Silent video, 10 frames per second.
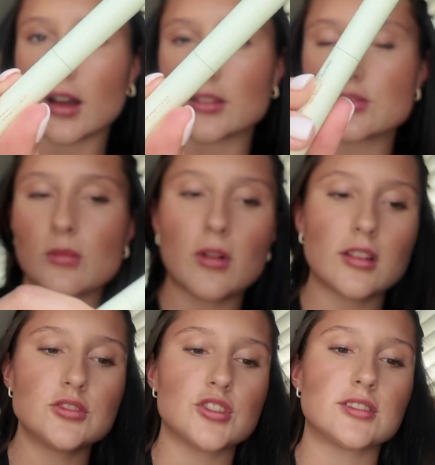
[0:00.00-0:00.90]
contour
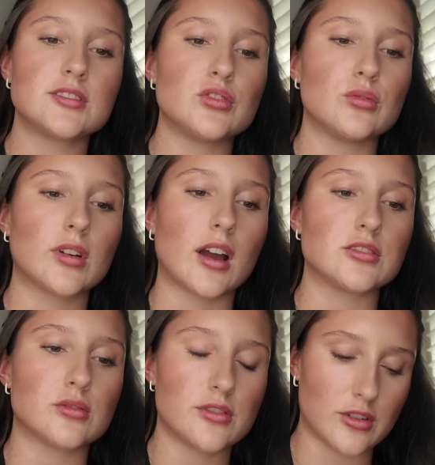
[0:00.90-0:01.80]
wand just to
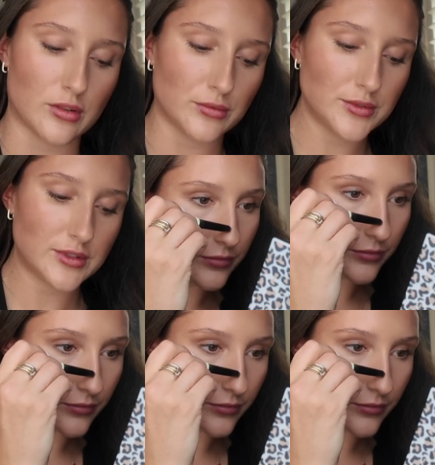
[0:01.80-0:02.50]
contour the nose.